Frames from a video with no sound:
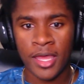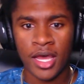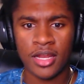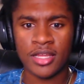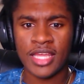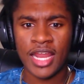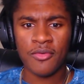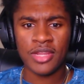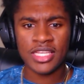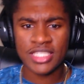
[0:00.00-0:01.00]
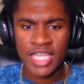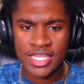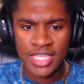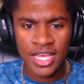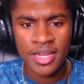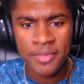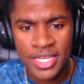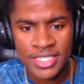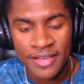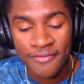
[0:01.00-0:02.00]
Another thing that really stands out, the man
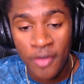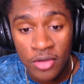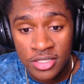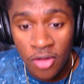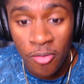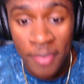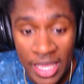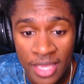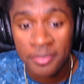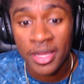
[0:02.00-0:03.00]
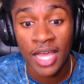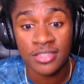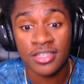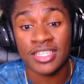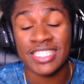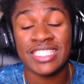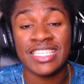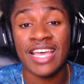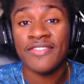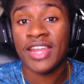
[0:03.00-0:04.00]
said focus on making money. I took
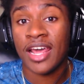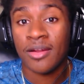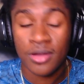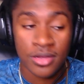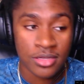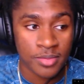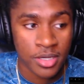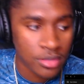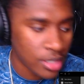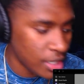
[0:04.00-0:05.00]
7 Adderalls, bro.